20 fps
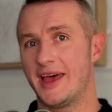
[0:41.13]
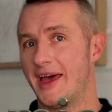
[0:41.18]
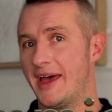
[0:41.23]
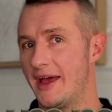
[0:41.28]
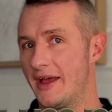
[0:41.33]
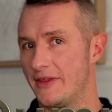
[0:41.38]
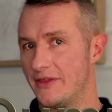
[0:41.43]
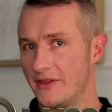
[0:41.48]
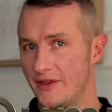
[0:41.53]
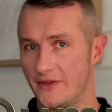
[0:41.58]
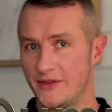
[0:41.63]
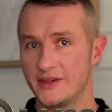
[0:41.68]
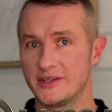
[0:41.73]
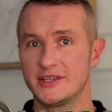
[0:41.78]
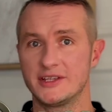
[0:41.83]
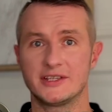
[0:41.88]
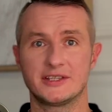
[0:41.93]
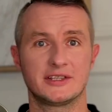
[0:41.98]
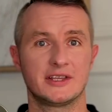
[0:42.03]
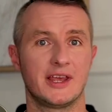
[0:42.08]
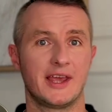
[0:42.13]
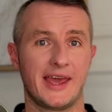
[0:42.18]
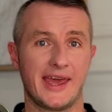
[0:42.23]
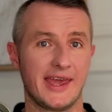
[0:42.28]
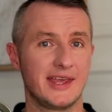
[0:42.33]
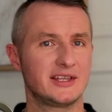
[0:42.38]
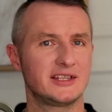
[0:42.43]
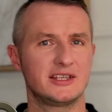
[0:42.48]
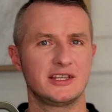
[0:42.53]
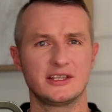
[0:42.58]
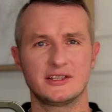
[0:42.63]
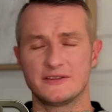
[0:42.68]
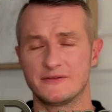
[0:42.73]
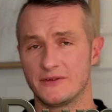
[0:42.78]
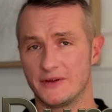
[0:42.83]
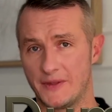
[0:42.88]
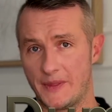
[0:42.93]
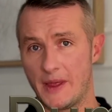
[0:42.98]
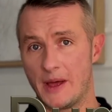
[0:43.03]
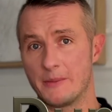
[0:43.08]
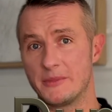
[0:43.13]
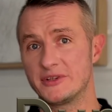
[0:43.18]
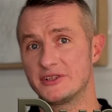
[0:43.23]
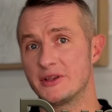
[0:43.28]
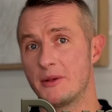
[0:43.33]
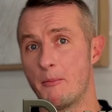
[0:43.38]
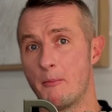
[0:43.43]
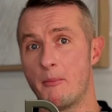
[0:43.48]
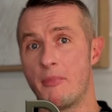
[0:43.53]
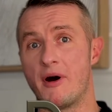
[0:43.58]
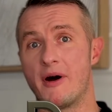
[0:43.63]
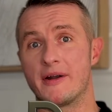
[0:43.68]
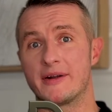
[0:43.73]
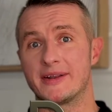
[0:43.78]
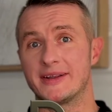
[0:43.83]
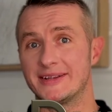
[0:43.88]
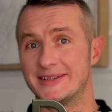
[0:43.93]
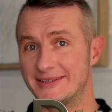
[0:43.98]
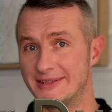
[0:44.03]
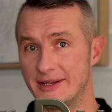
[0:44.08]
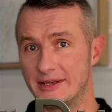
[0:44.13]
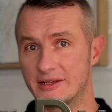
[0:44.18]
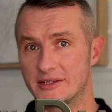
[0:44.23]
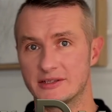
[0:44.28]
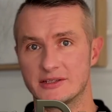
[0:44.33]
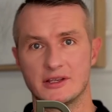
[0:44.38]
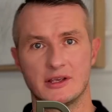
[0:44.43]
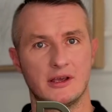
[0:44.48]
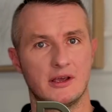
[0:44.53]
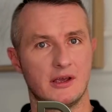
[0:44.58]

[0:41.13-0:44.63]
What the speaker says: and this is E-Sys for Dummies Part 6.